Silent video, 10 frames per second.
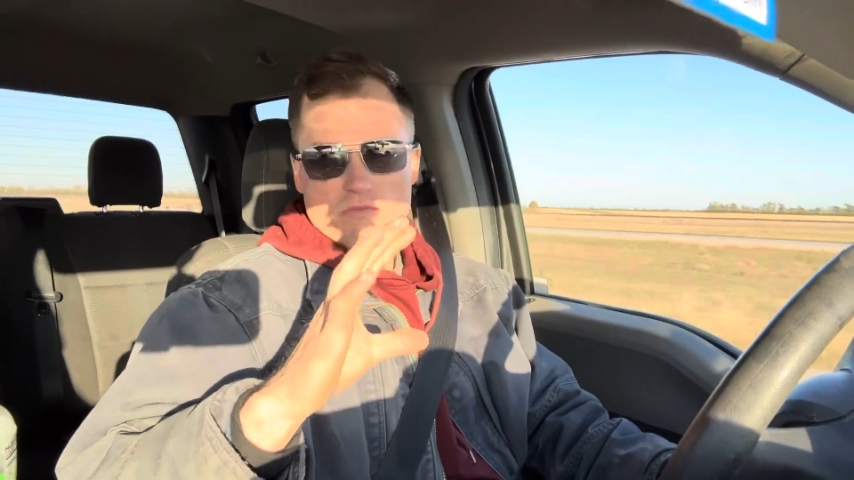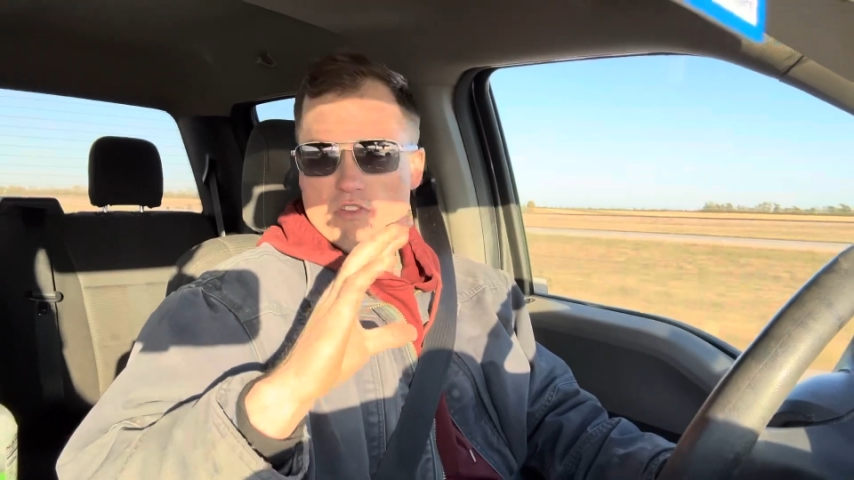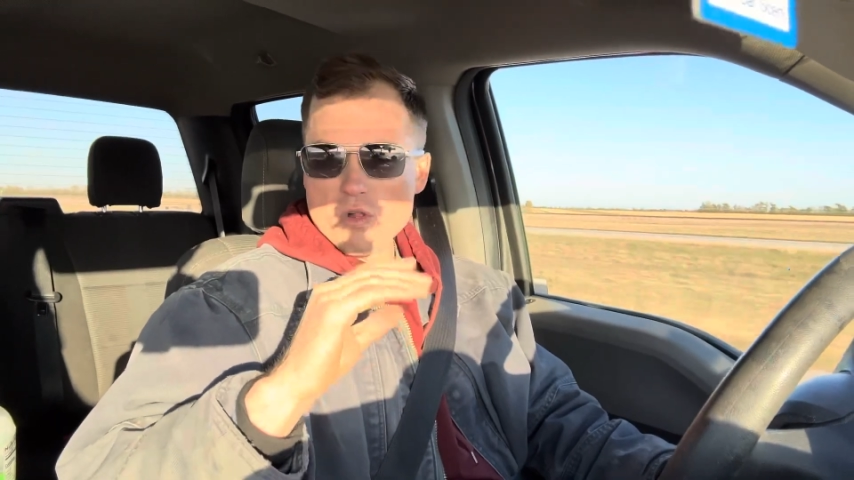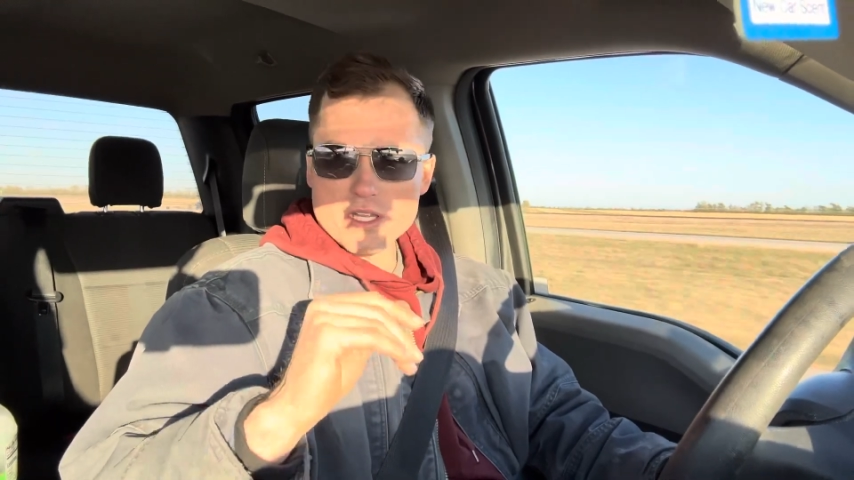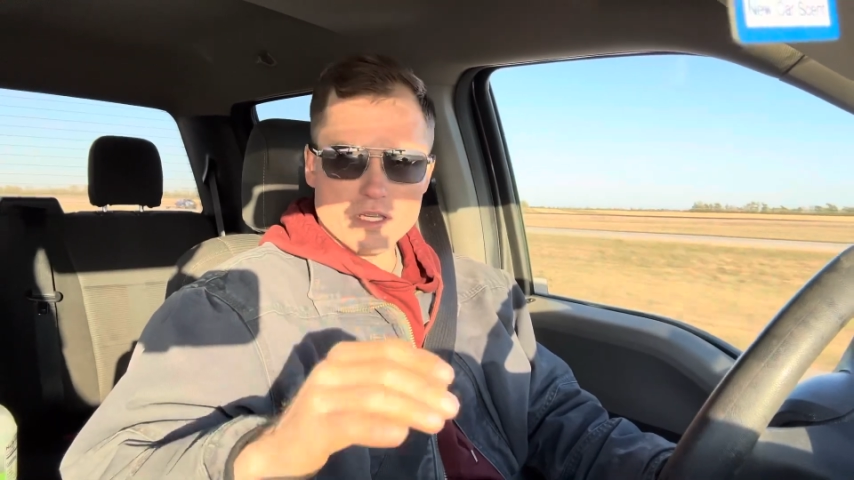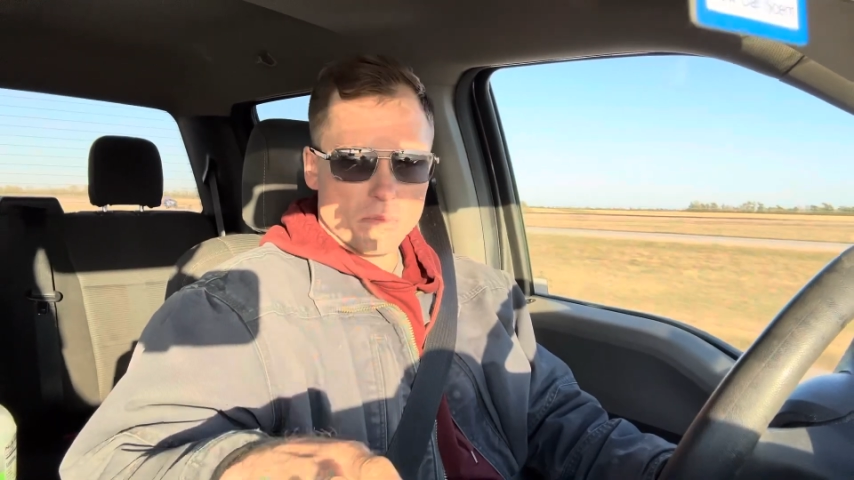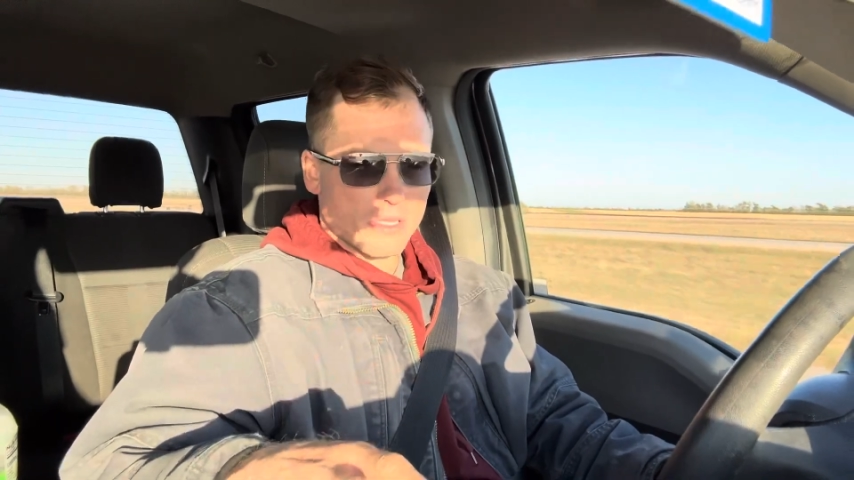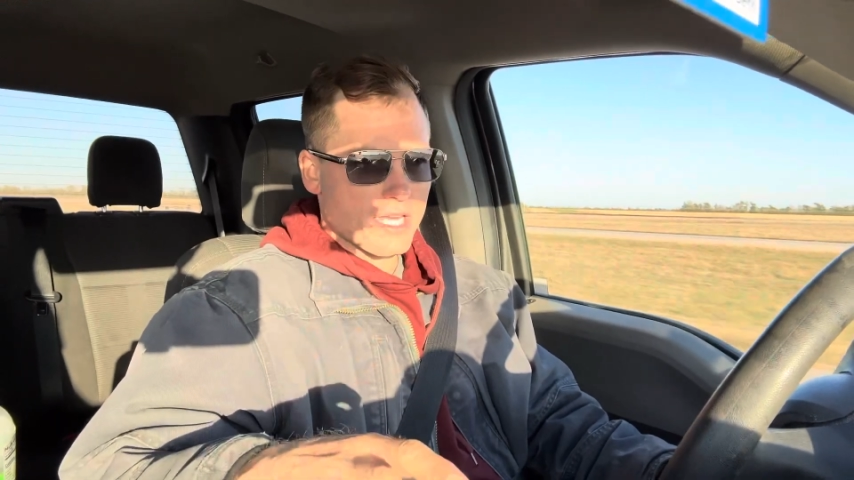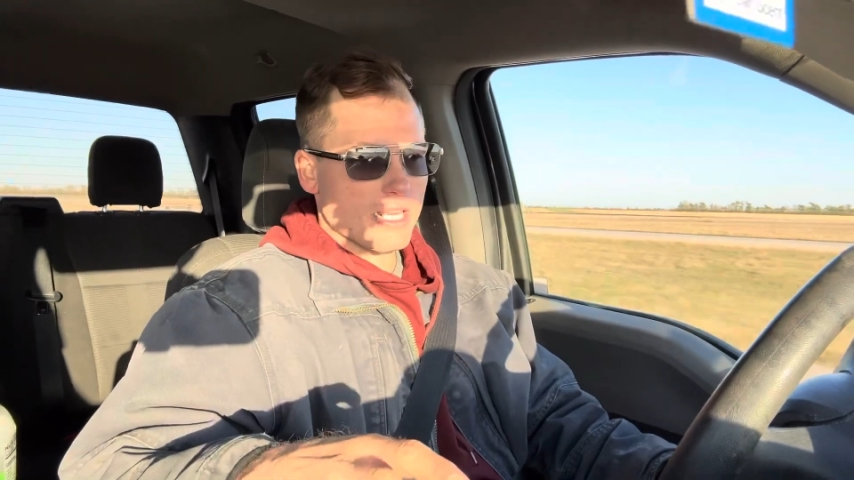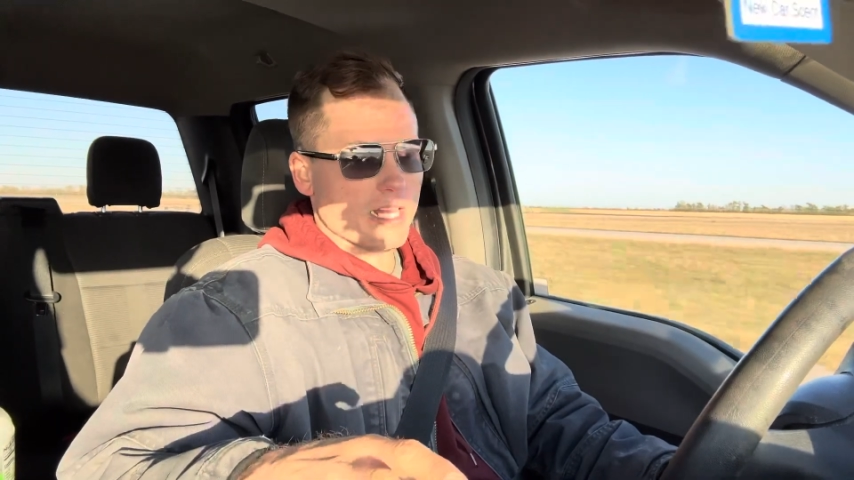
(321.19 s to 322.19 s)
fully
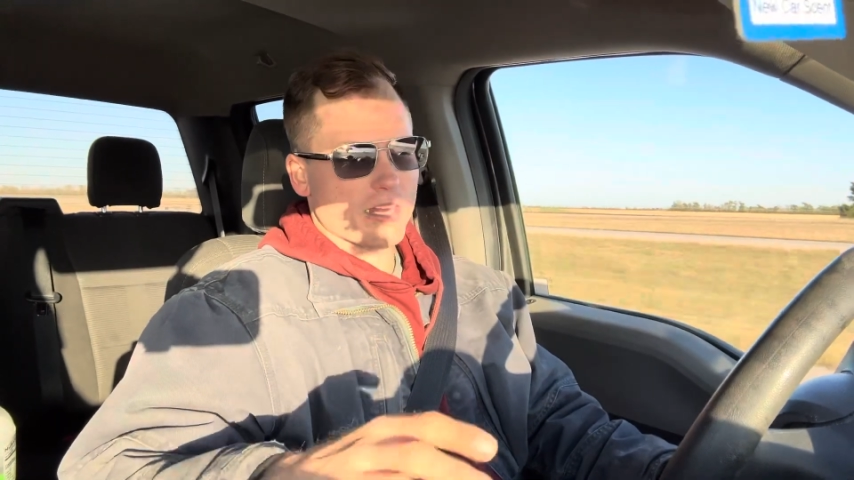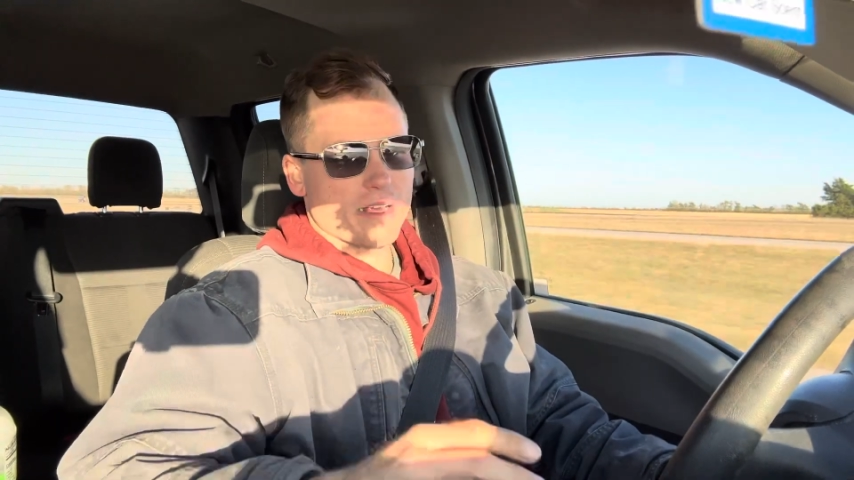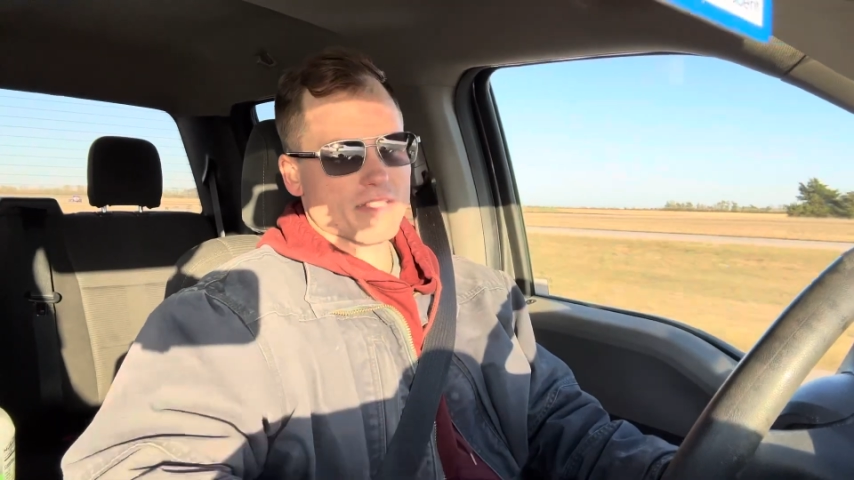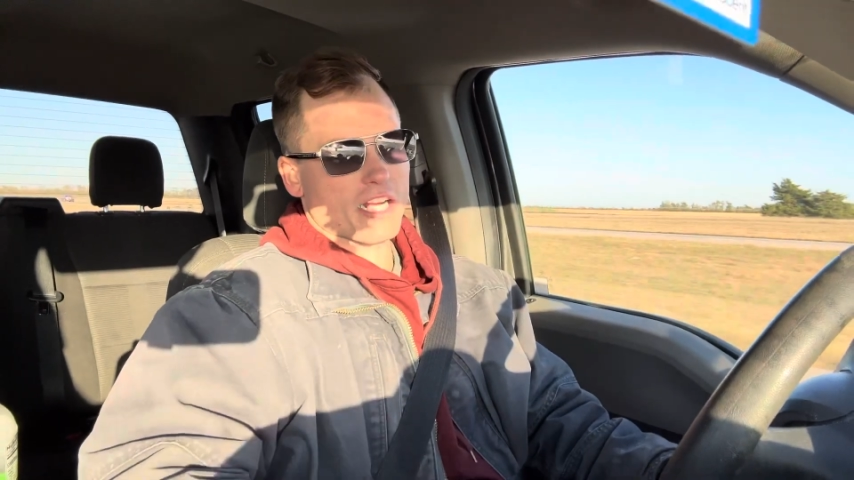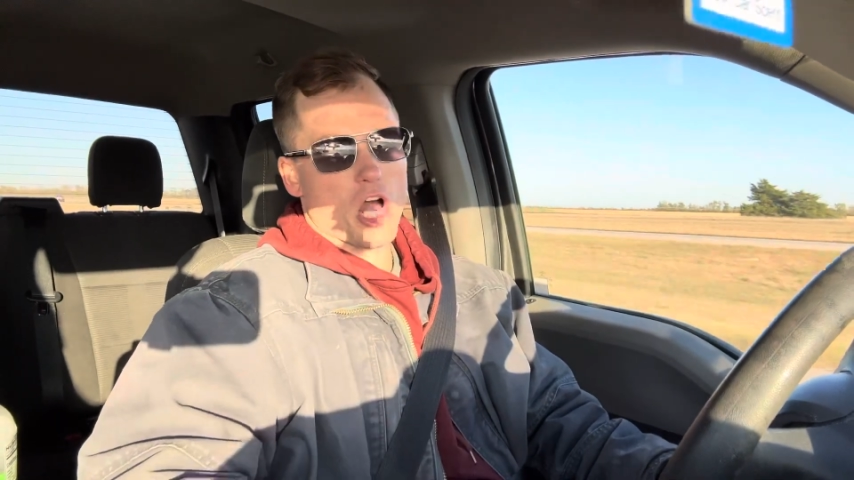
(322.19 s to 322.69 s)
depleted, I think I was like